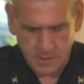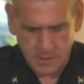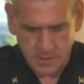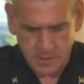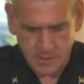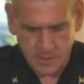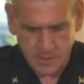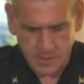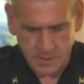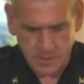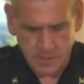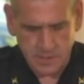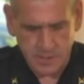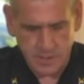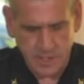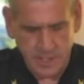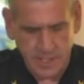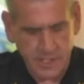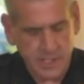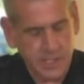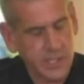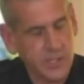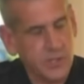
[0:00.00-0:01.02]
since
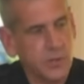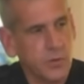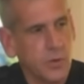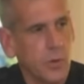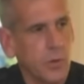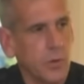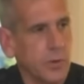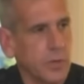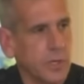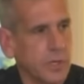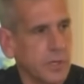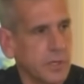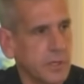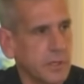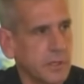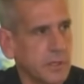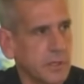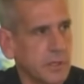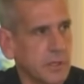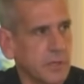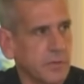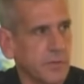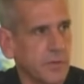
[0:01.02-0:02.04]
18 year old
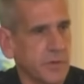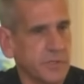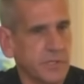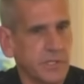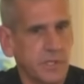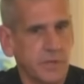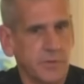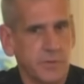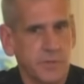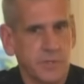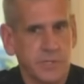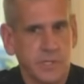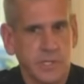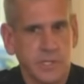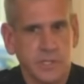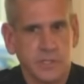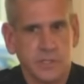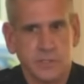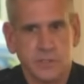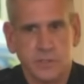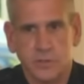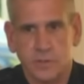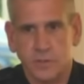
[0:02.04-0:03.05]
University of Virginia
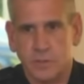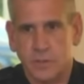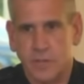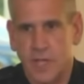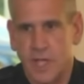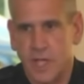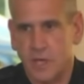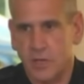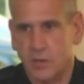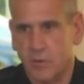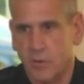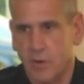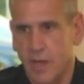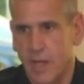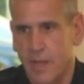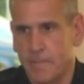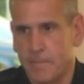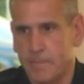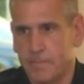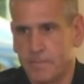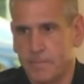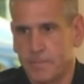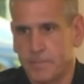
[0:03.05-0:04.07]
student Hannah
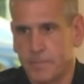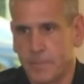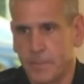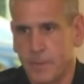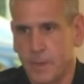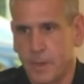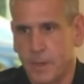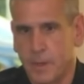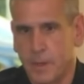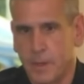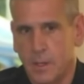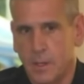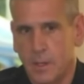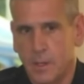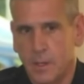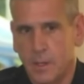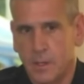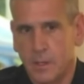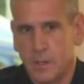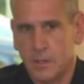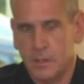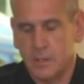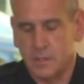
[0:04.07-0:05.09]
Graham
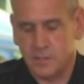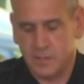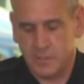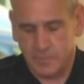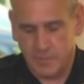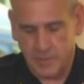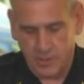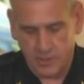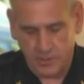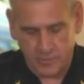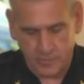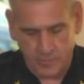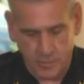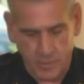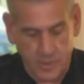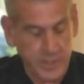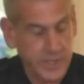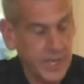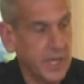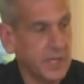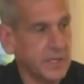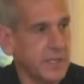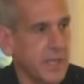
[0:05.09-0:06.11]
disappeared from our
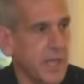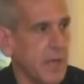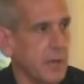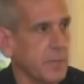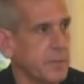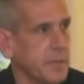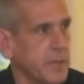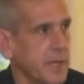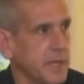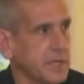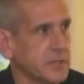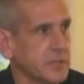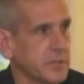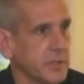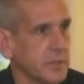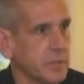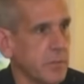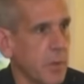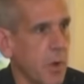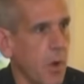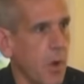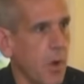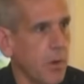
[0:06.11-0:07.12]
downtown
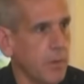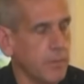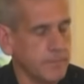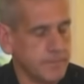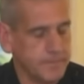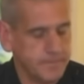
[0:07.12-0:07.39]
pedestrian mall